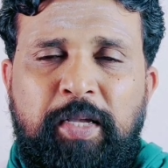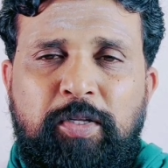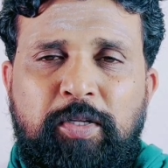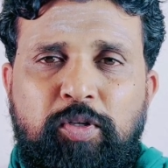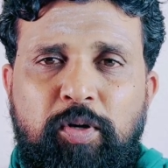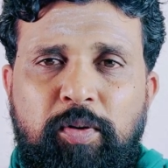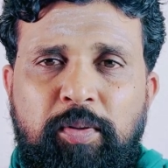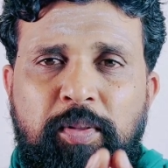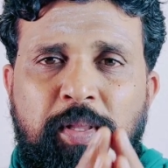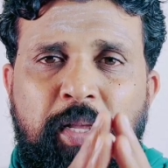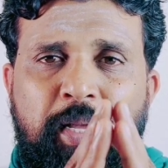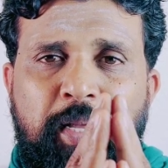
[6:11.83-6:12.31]

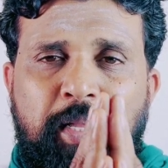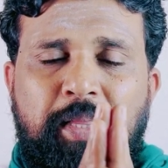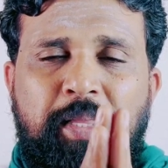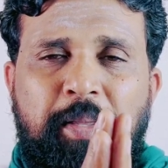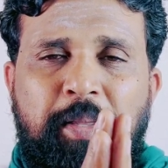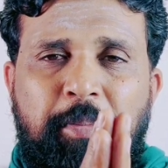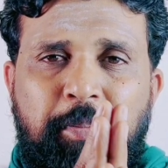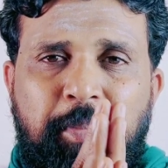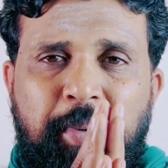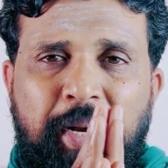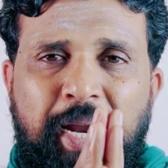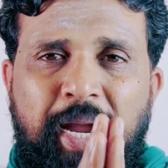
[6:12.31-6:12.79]
So,
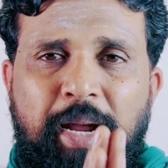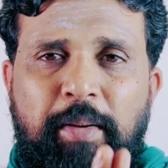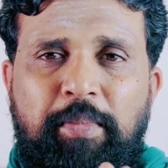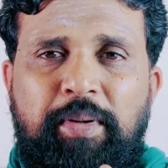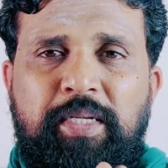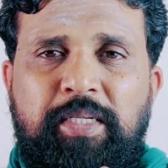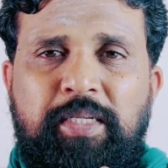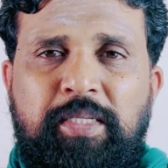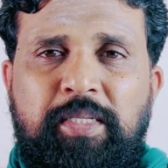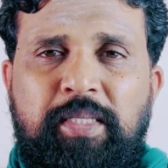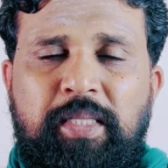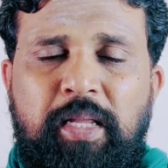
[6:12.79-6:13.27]
the
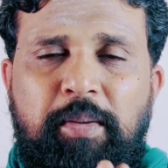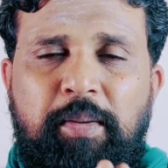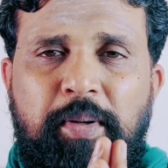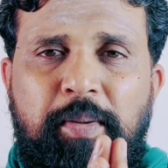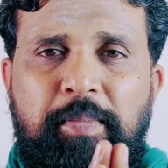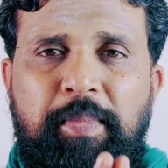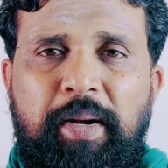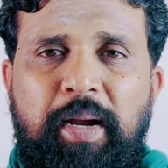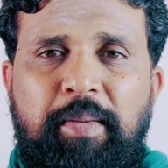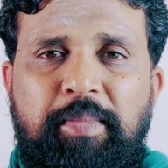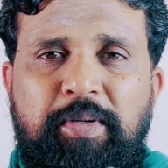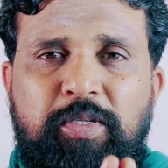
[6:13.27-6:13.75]
Brahmins,
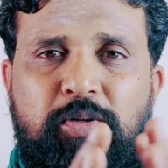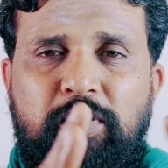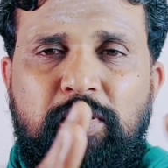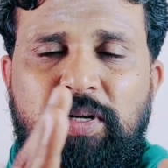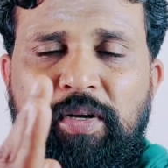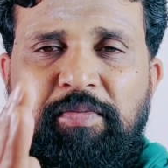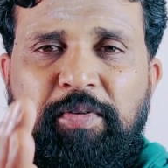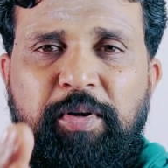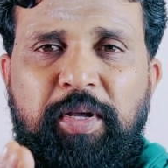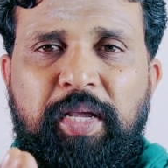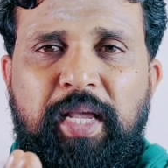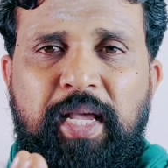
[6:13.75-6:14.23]
Tamil Brahmins who
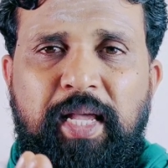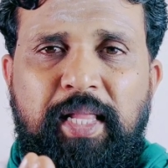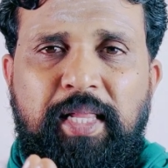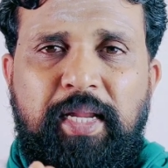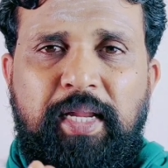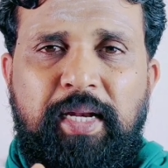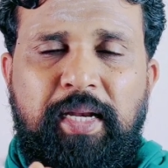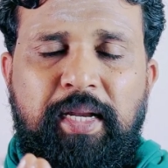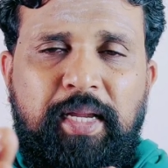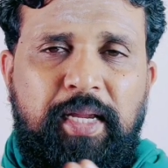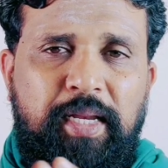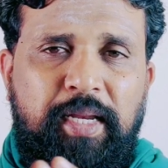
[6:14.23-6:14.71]
live
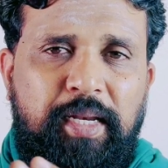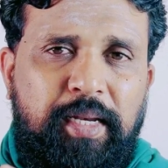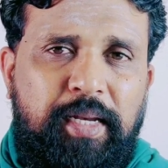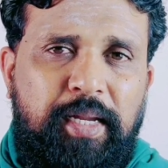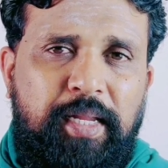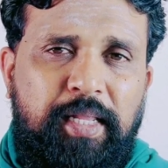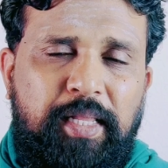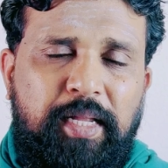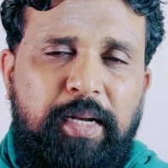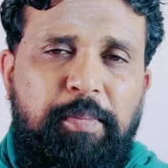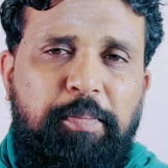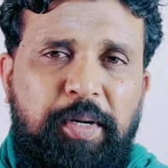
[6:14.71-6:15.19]
together
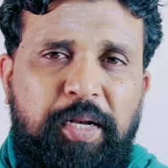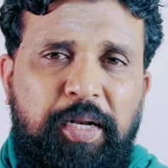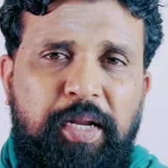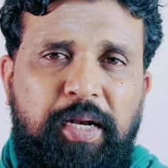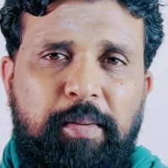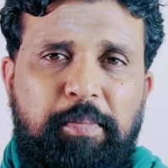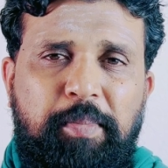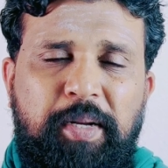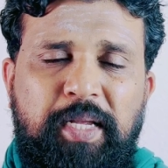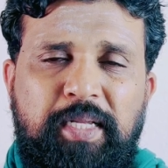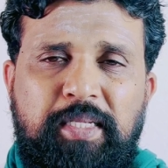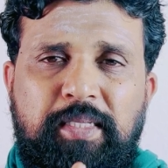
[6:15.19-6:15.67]
in that
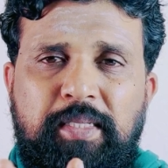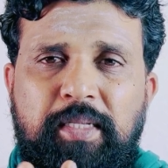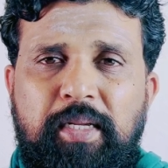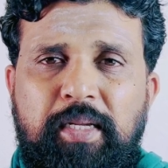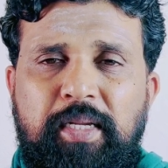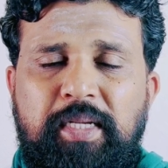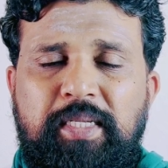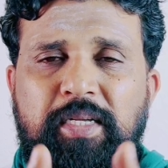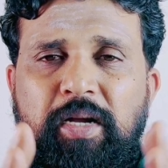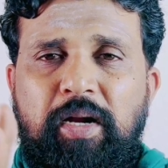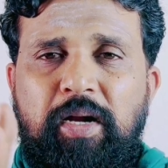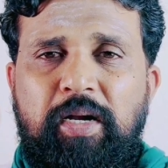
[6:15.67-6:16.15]
particular place,
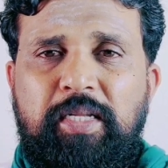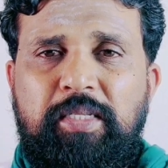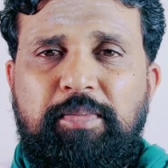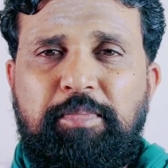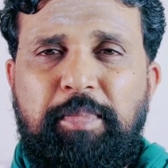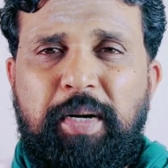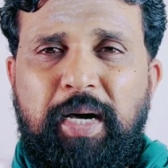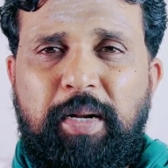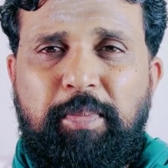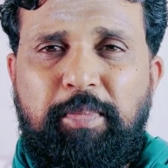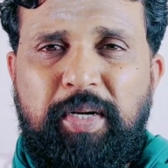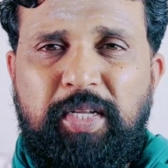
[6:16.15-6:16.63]
it's called
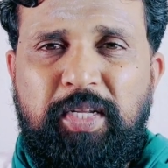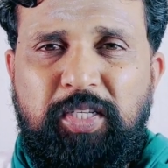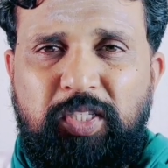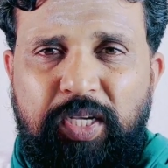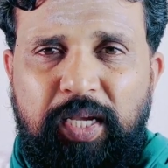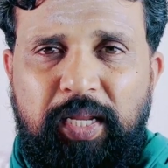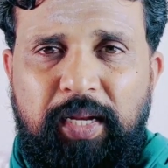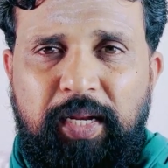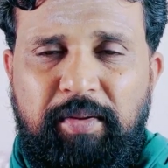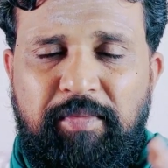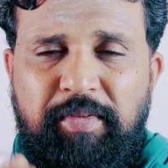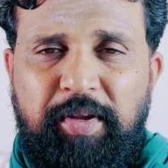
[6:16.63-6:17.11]
as
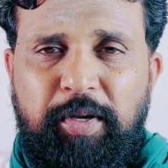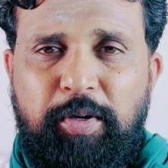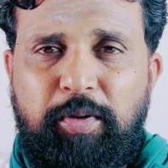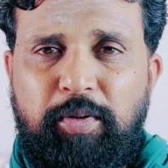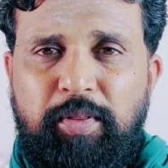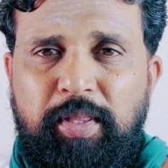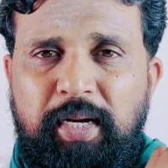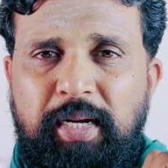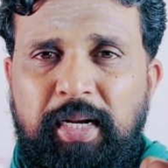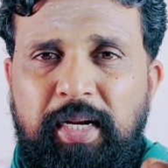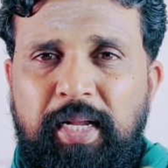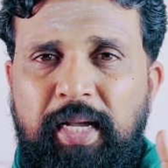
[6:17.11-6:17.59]
Parpanacheri. We
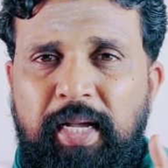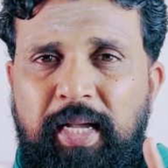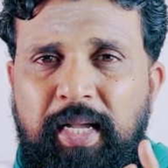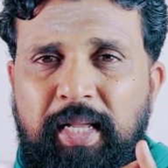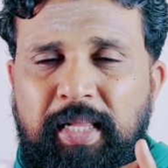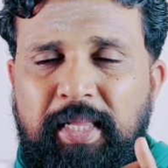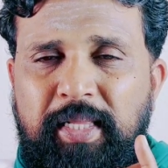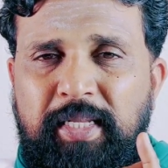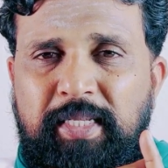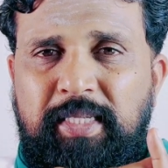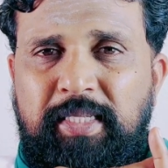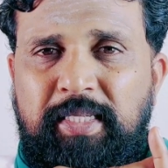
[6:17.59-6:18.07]
know that
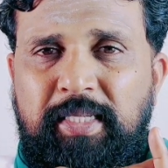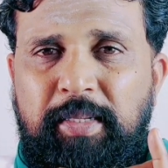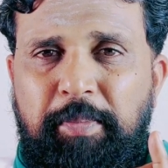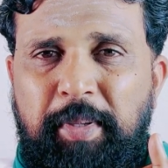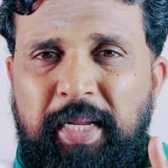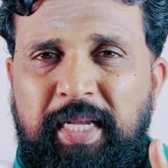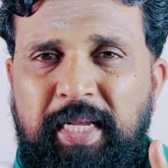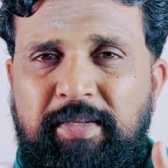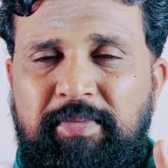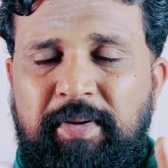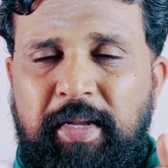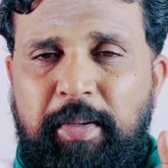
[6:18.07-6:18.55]
this is a
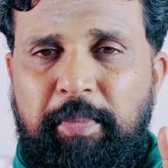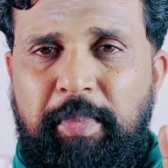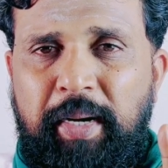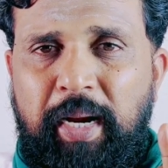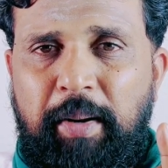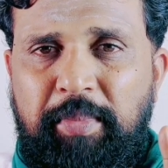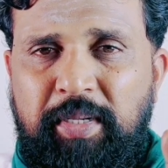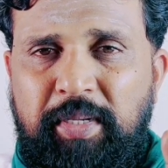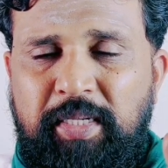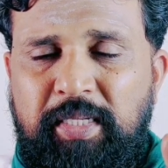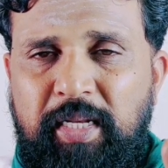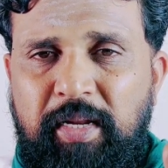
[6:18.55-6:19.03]
place where
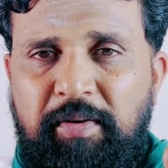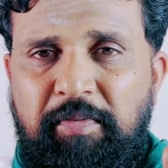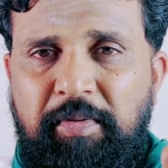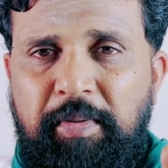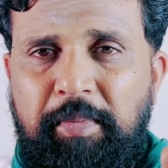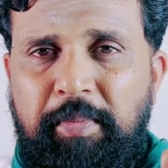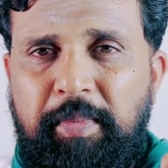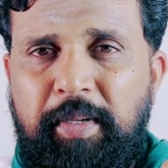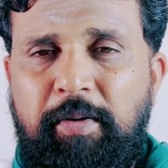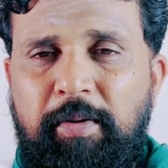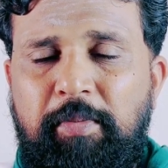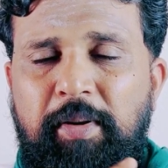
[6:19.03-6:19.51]
Brahmins
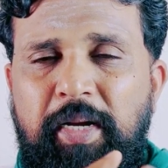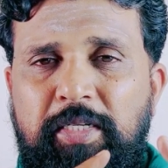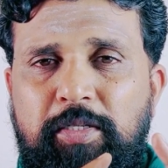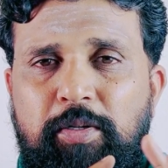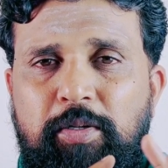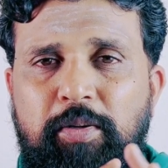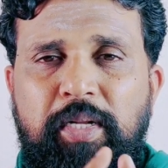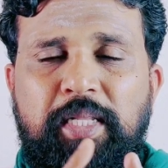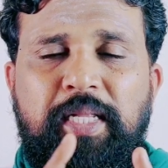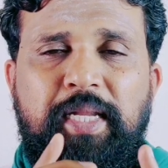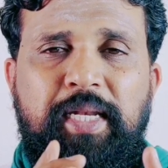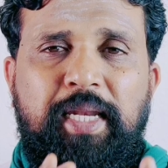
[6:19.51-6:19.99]
lived. Now,
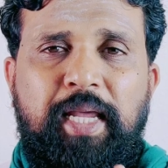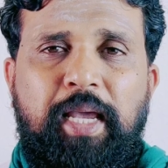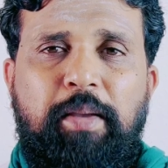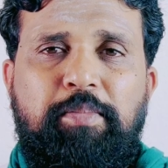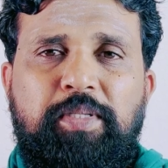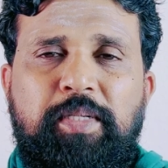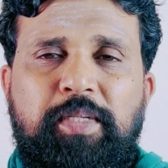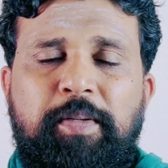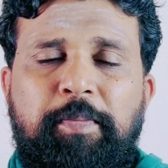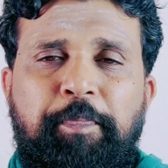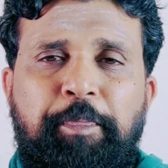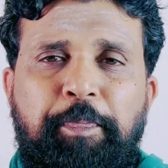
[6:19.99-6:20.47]
let's look at the
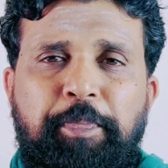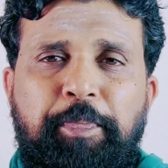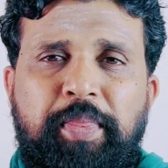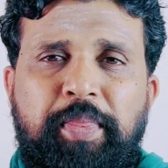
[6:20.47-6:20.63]
names.